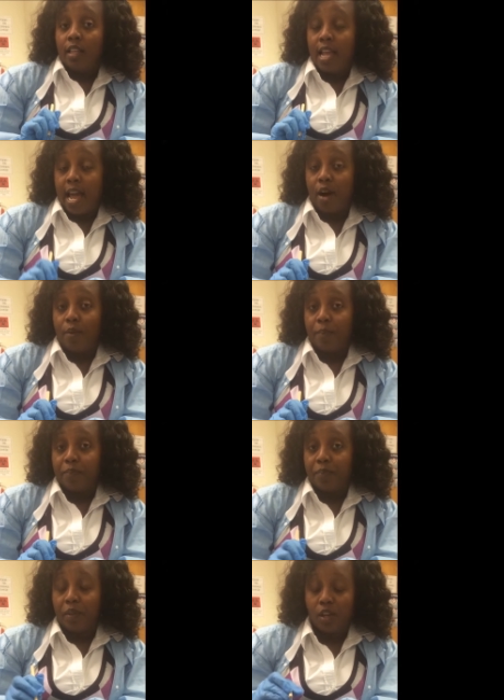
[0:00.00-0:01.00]
Now,
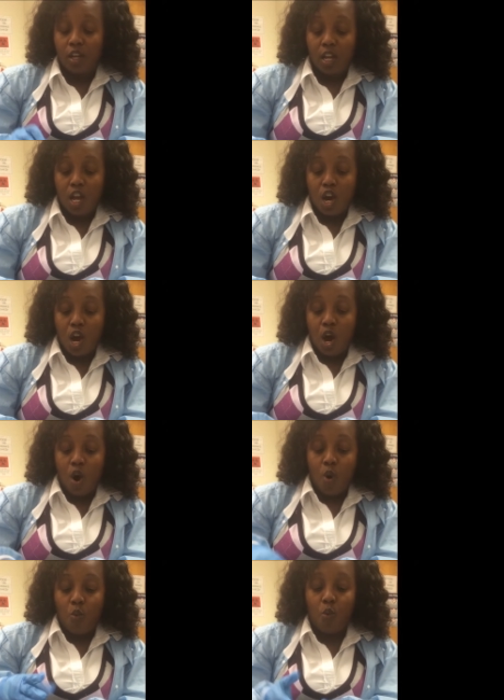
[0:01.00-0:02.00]

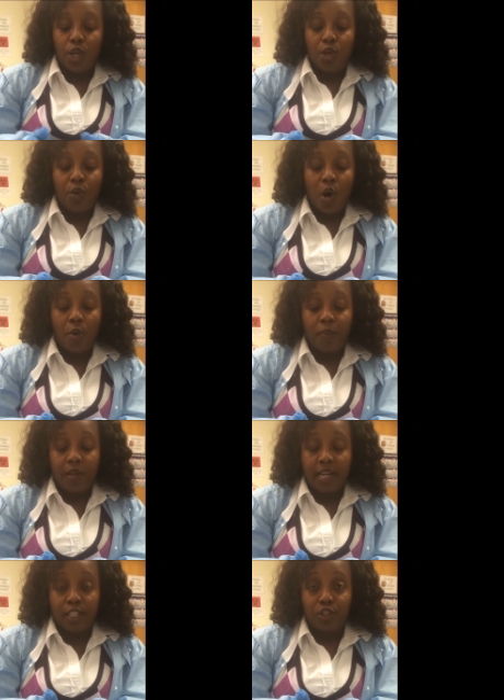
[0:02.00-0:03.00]
when you
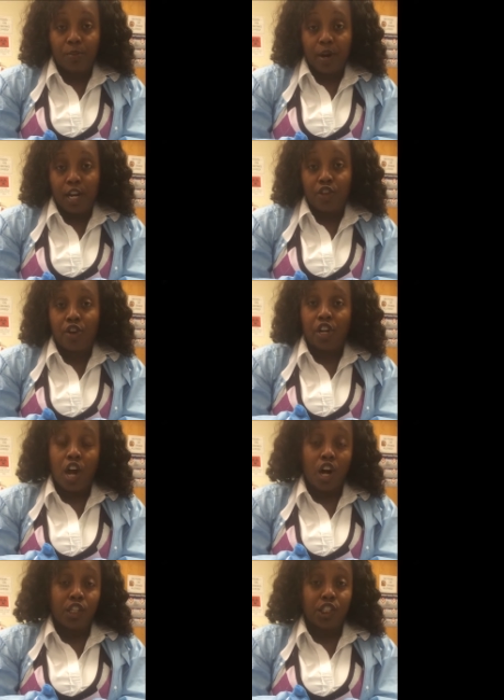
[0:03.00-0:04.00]
look at your brain, you're going
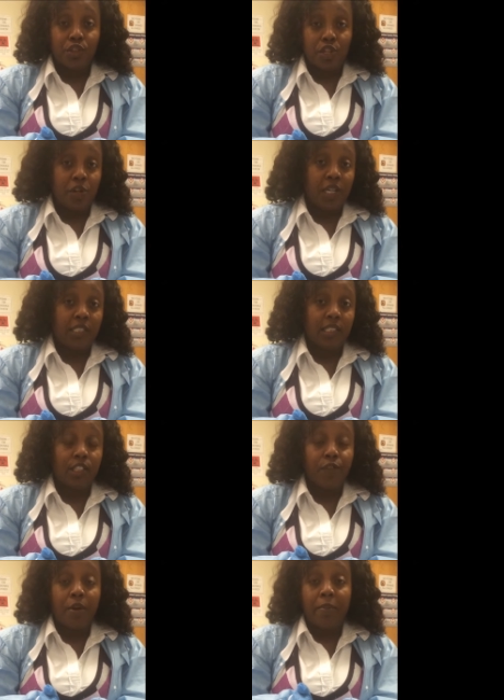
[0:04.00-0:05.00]
to also notice the
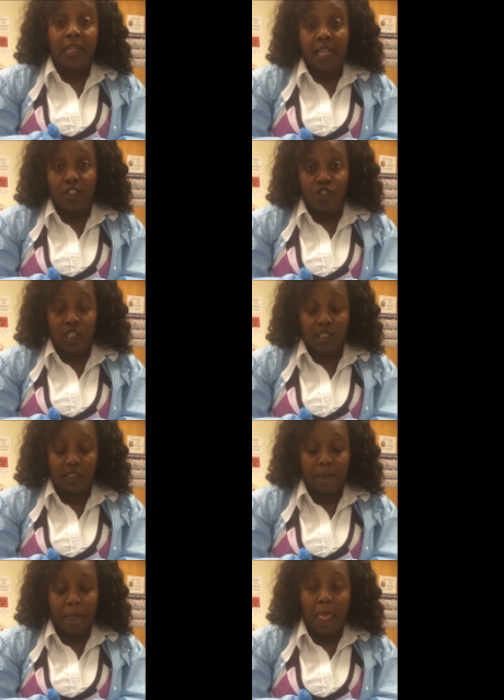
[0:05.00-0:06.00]
different
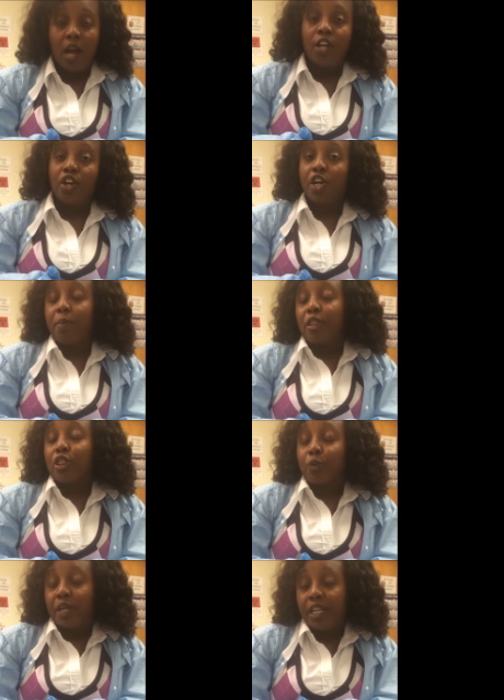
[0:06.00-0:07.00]
meninges. There are going to be
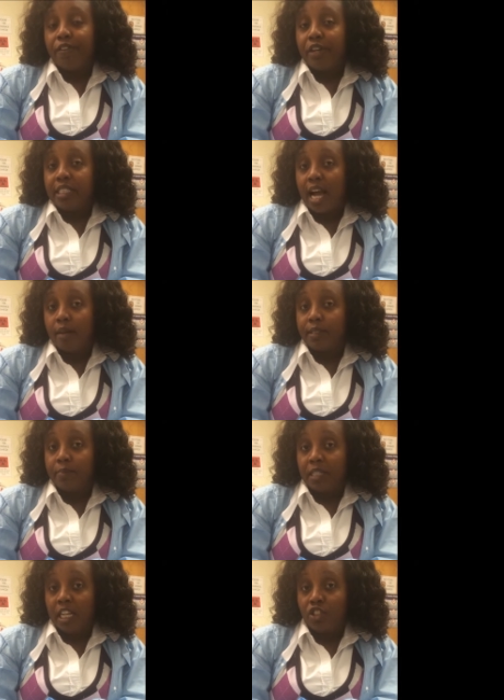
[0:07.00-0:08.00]
three different types
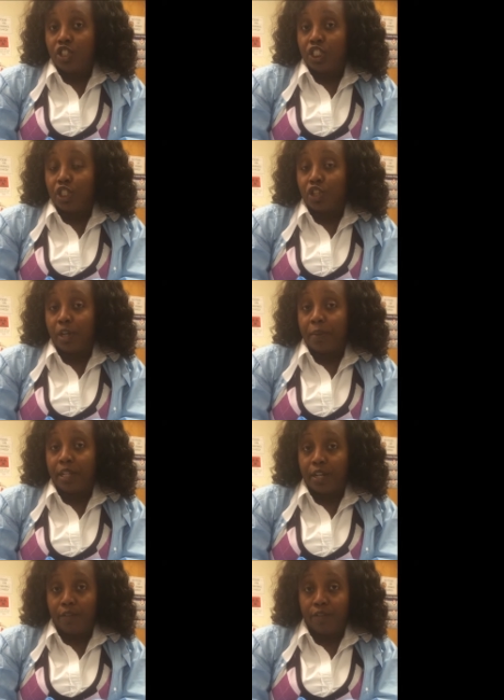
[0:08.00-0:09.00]
of meninges that you're going to be
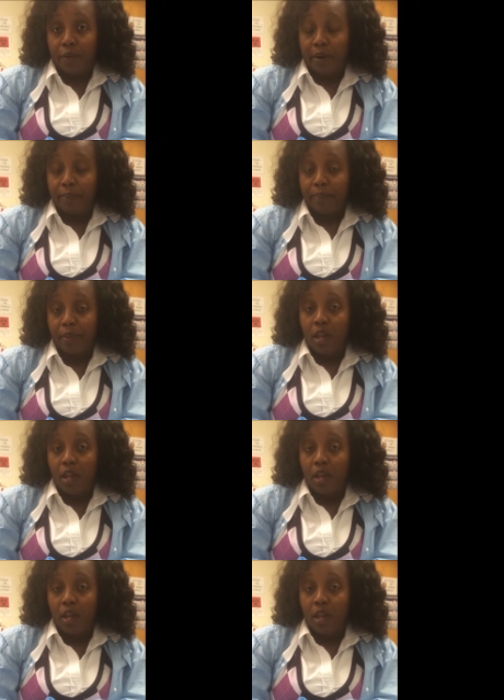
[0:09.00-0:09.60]
looking for.